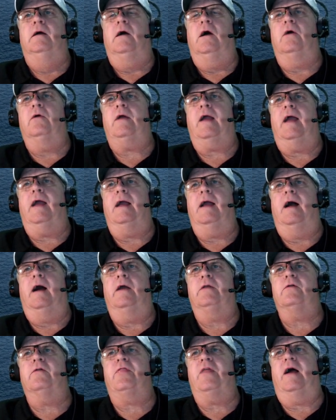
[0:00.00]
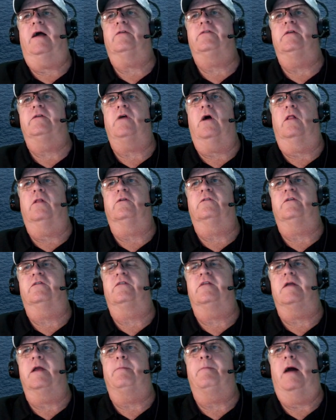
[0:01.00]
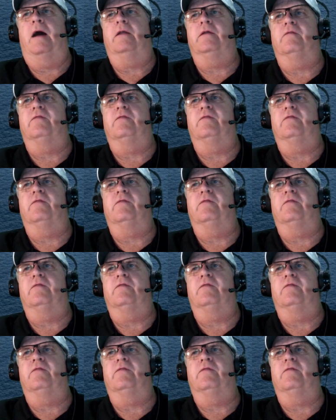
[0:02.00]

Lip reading: okay, $100,000 is the amount